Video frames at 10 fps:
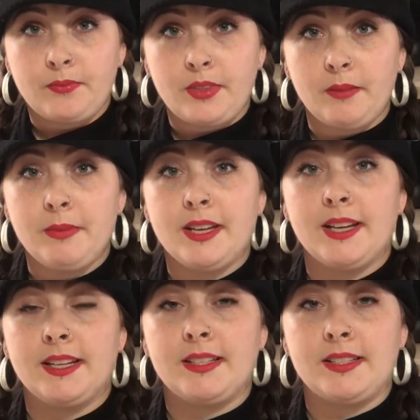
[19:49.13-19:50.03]

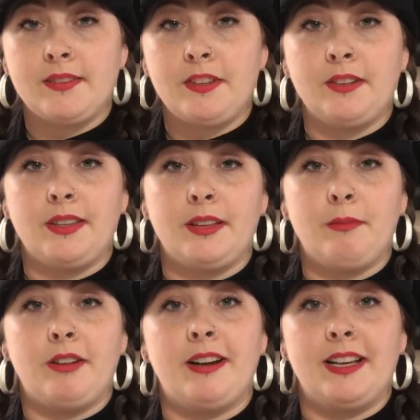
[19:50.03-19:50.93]
because if you know anything
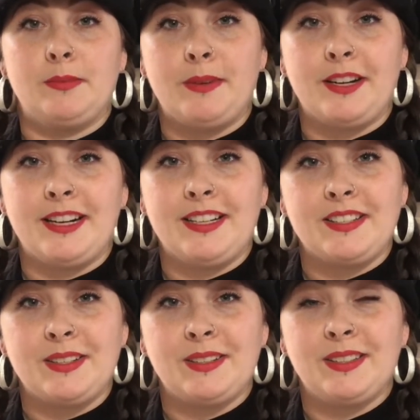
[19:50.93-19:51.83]
about raspberries
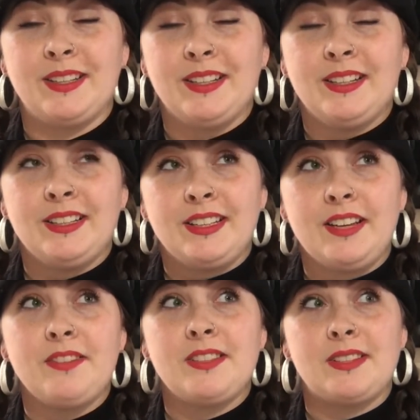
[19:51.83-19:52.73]
or
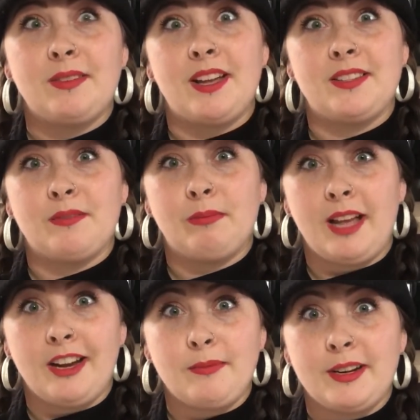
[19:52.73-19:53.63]
even some kinds of
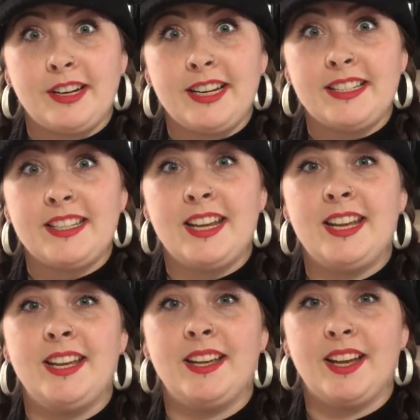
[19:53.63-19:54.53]
blackberries,
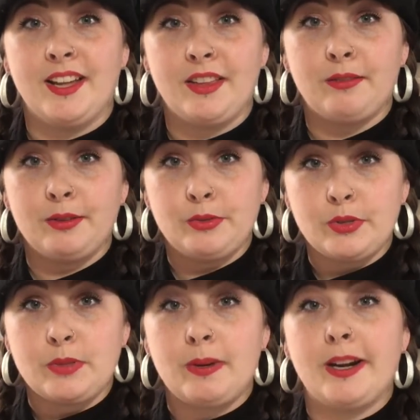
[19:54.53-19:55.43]
their roots will
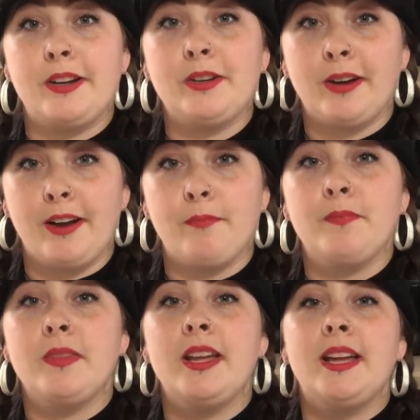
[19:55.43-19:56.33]
spread underground
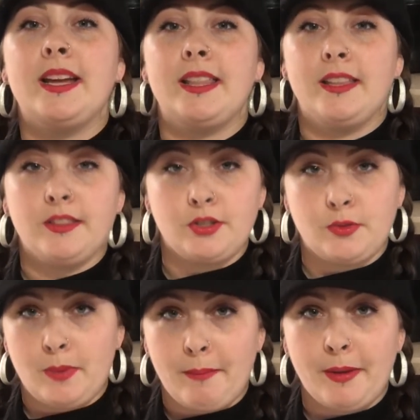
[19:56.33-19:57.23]
and then they'll
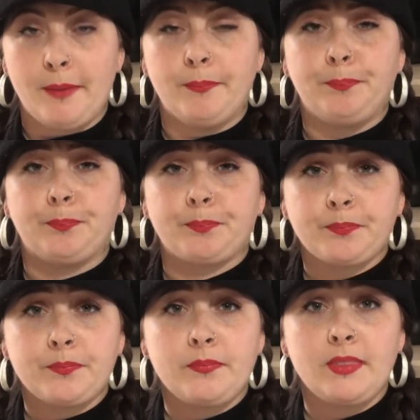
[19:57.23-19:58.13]
just pop up.
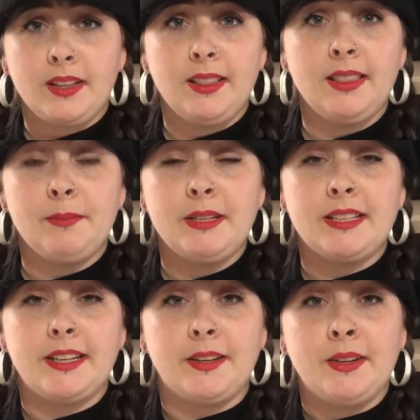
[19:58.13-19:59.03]
Let me
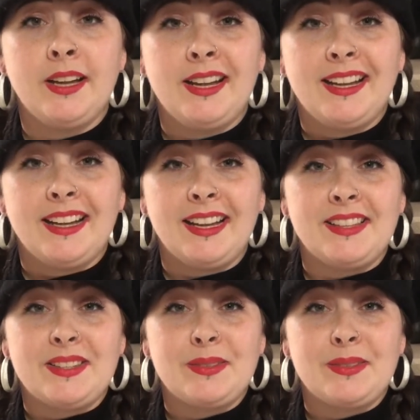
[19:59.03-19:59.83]
tell you, it's